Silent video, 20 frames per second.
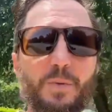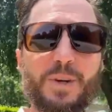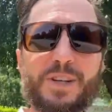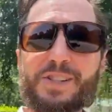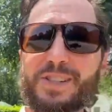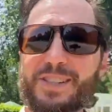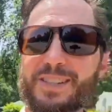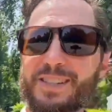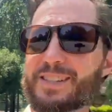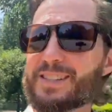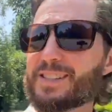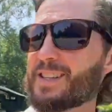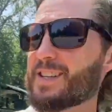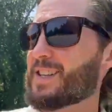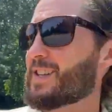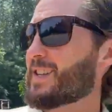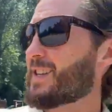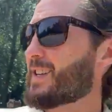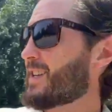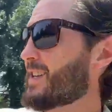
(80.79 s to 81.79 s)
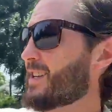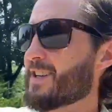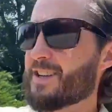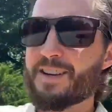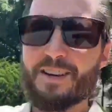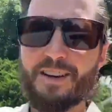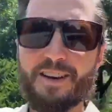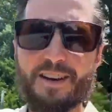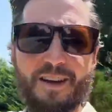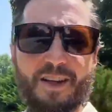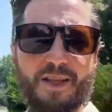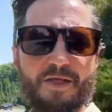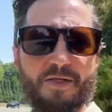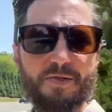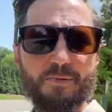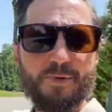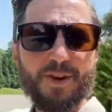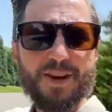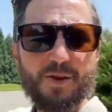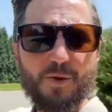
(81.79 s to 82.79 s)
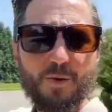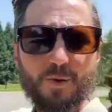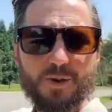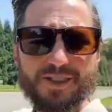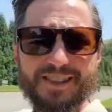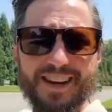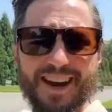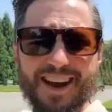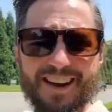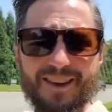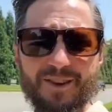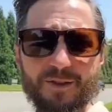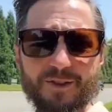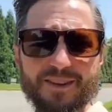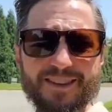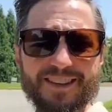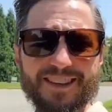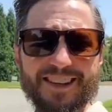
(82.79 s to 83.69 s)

which is three doors down.